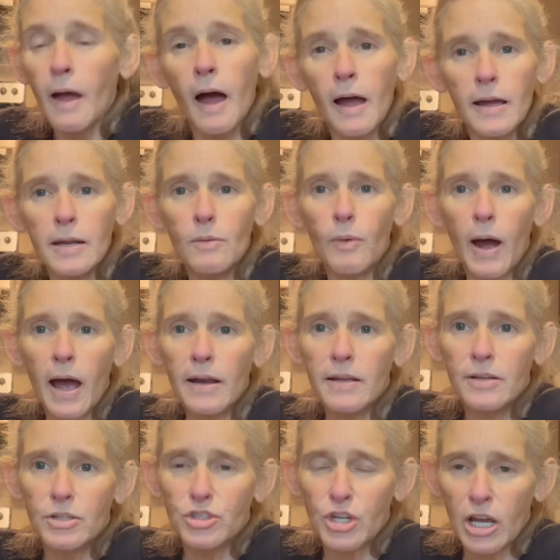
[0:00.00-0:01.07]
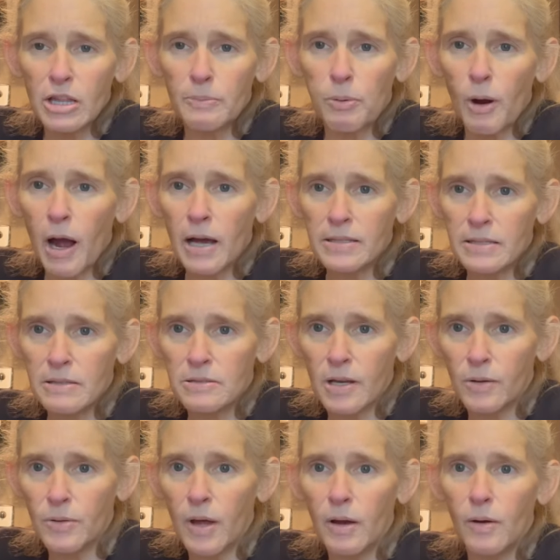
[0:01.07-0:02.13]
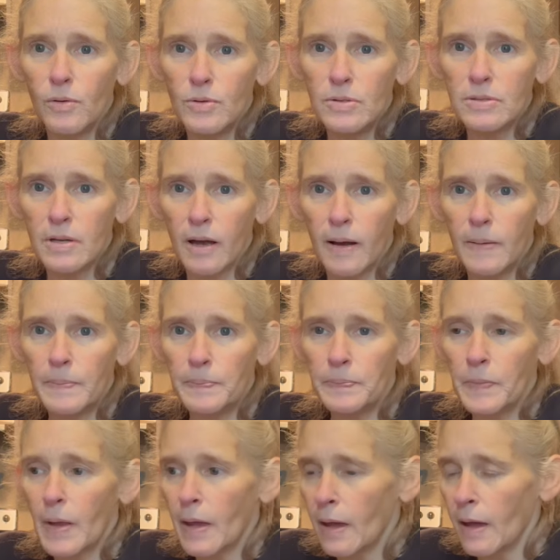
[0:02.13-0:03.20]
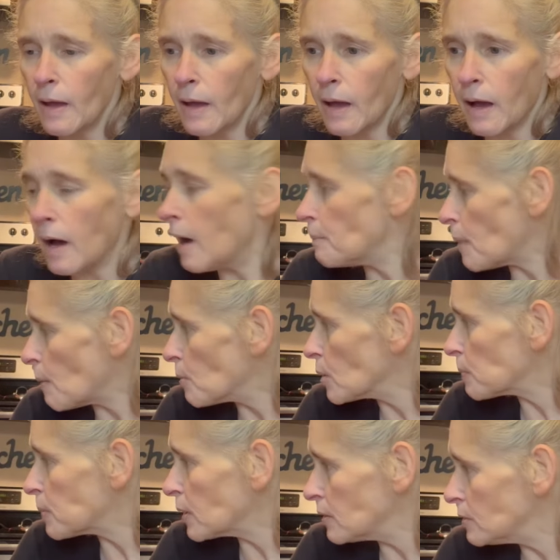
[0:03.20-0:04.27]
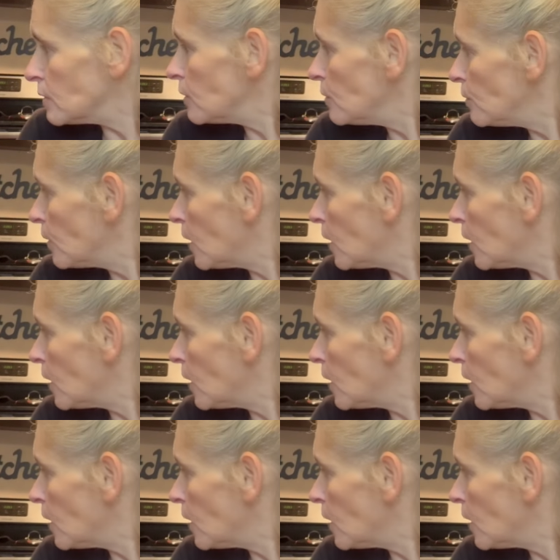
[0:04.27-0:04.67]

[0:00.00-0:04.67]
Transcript: anyway, I need to check the prices on those. Um, I'm, going to put new,